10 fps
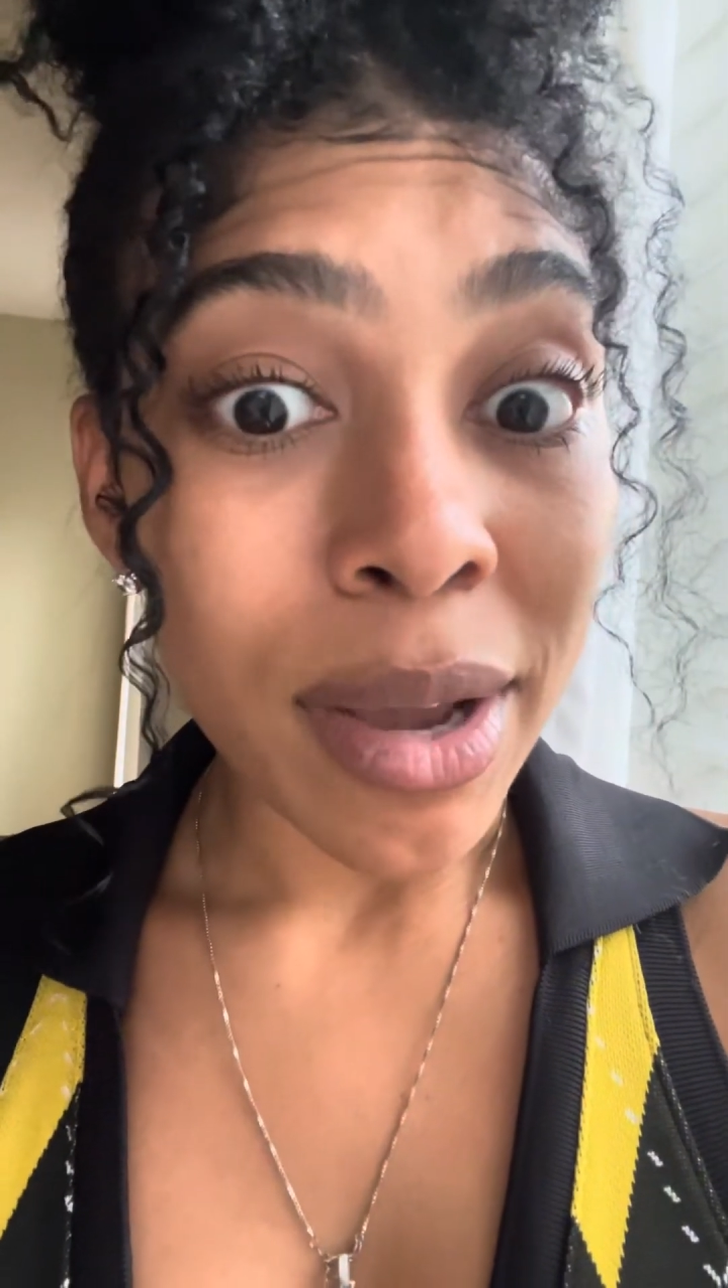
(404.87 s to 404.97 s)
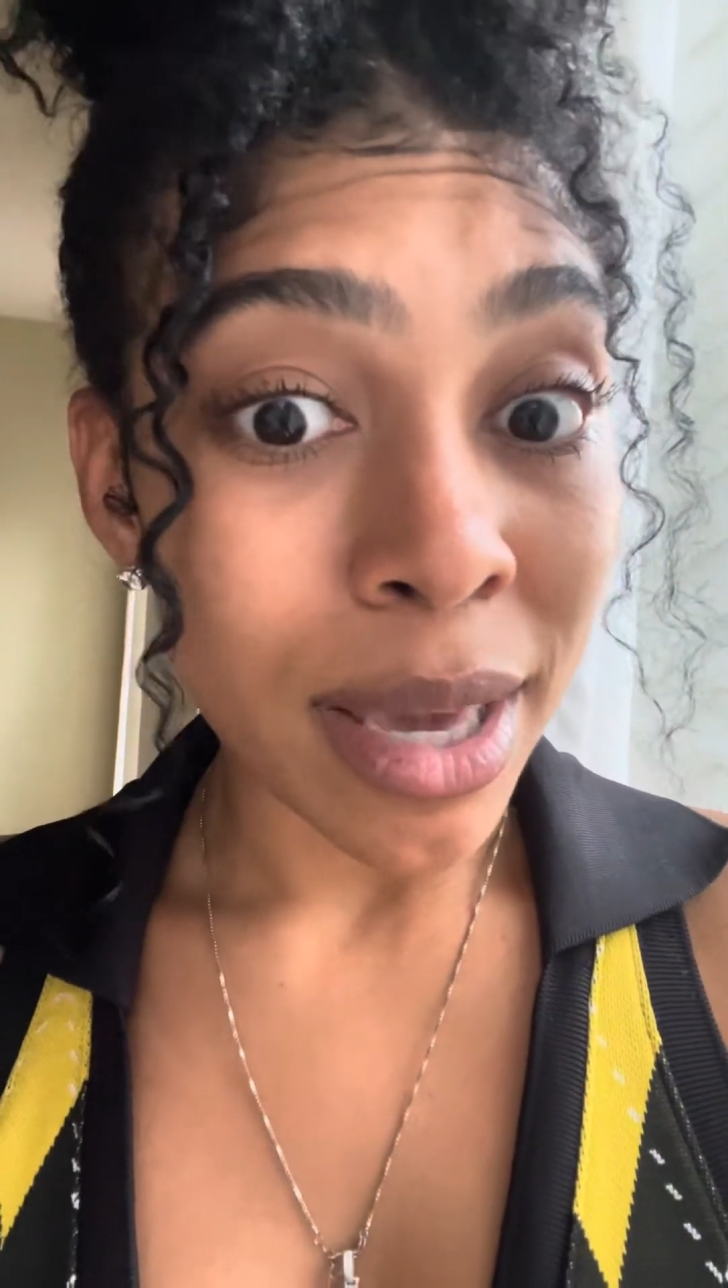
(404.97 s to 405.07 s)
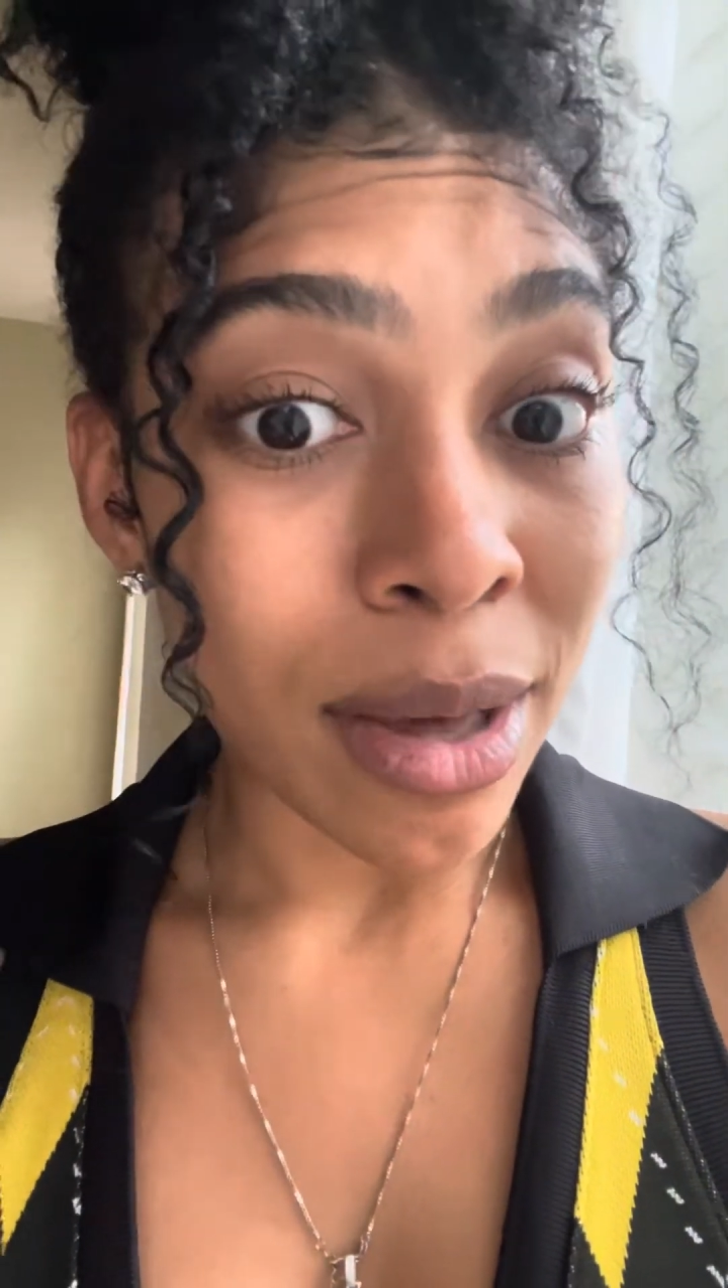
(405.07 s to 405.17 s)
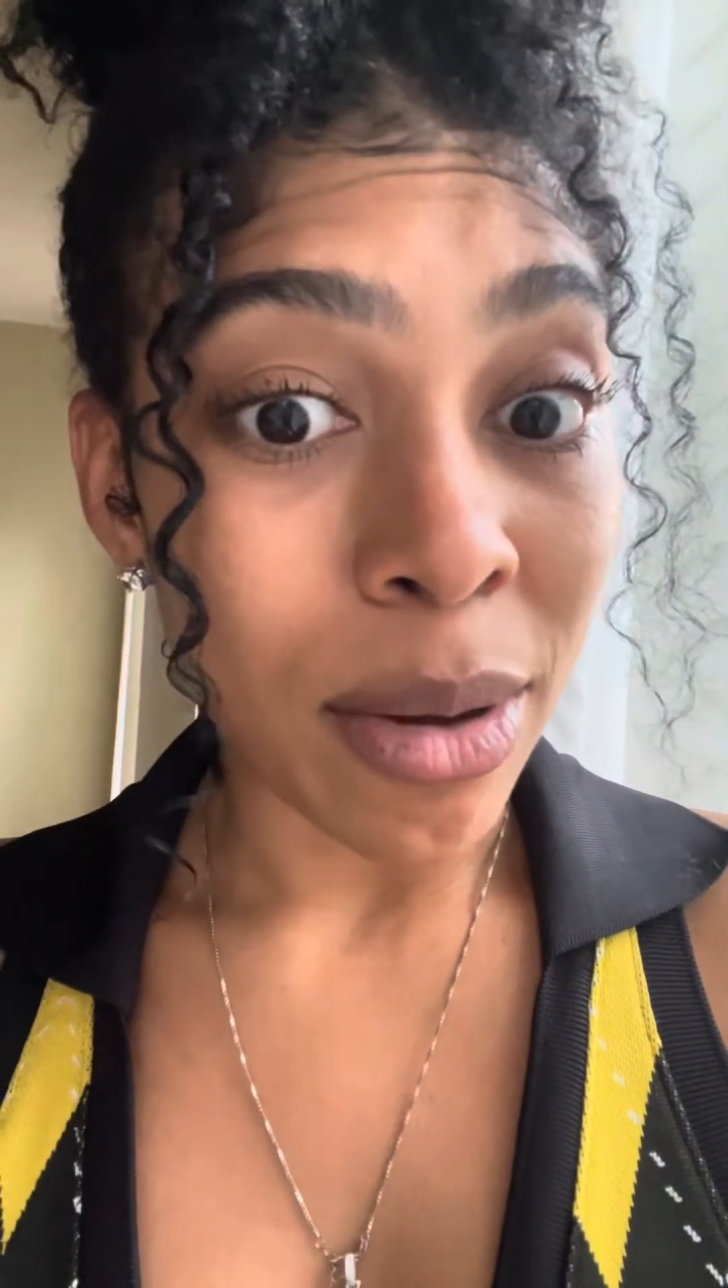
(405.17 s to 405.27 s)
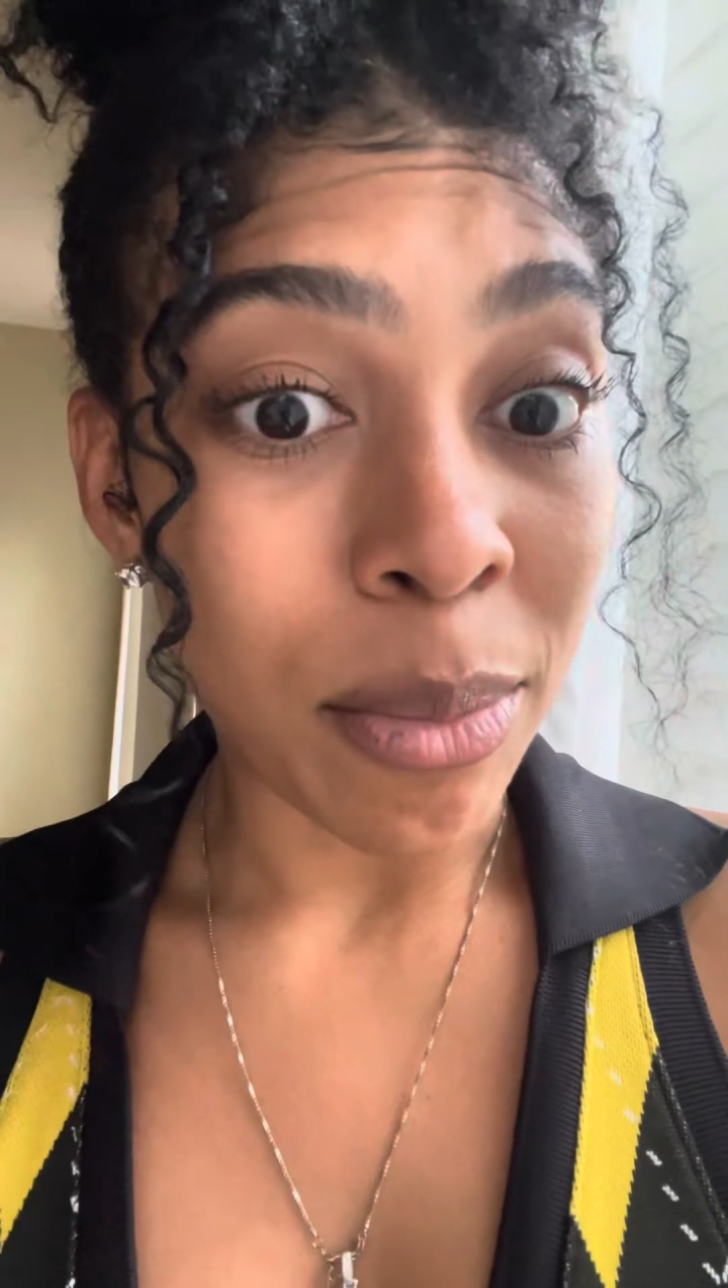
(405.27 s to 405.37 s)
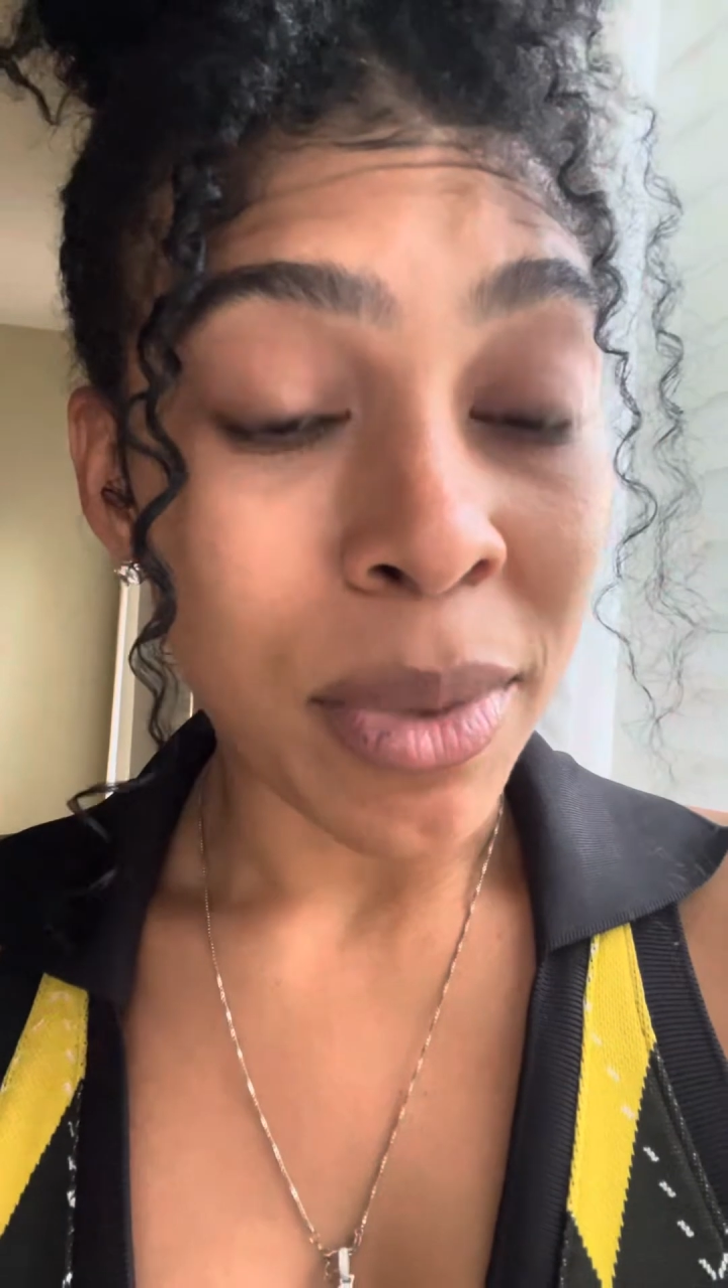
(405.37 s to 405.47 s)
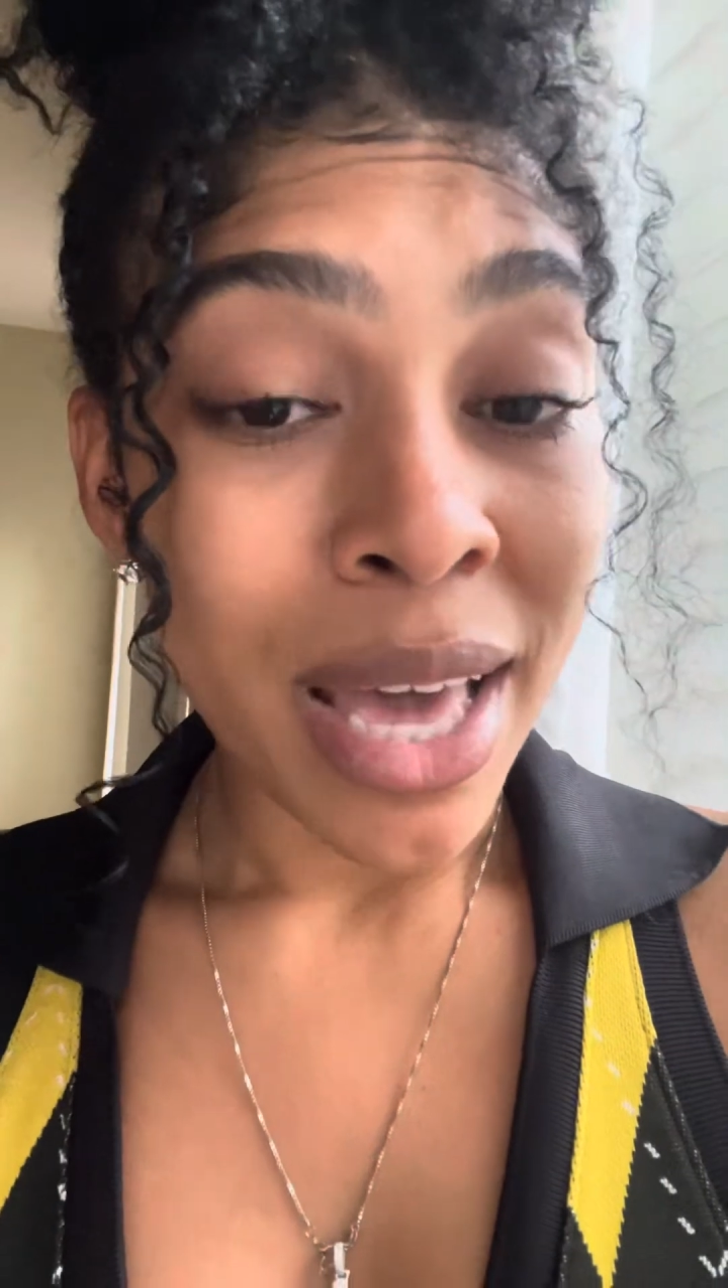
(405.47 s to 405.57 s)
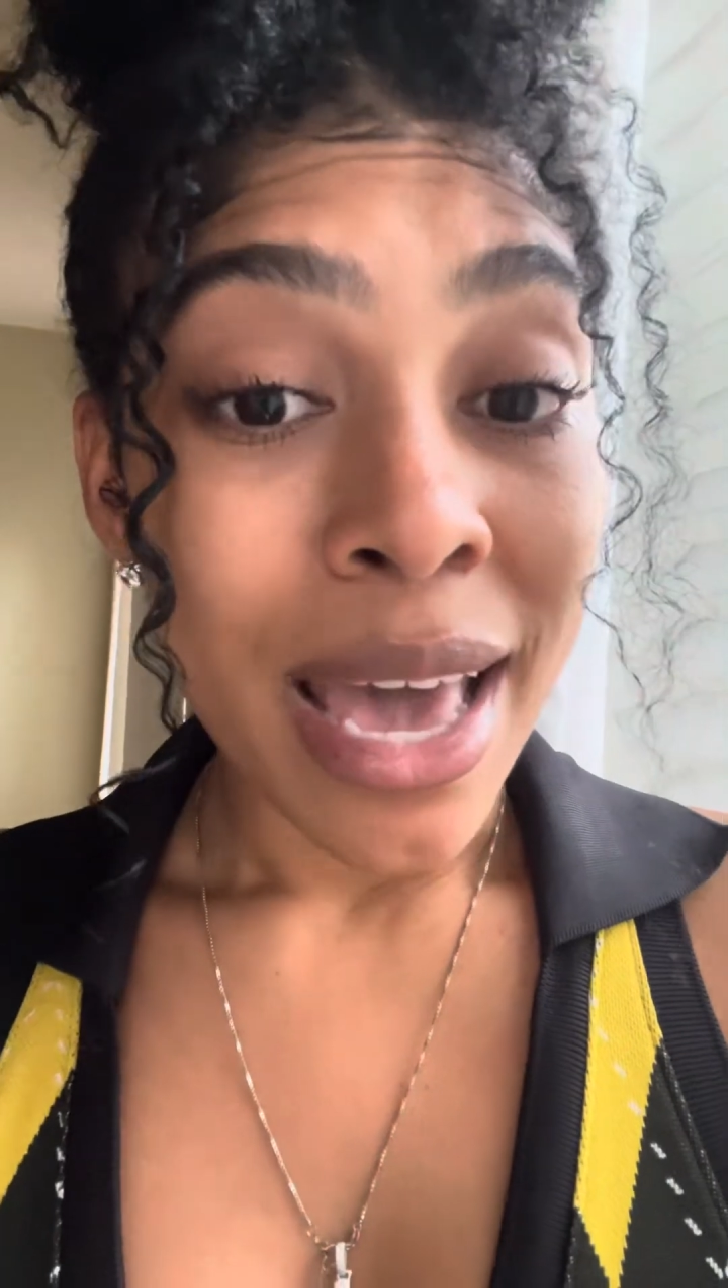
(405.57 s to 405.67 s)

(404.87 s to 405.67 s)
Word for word: him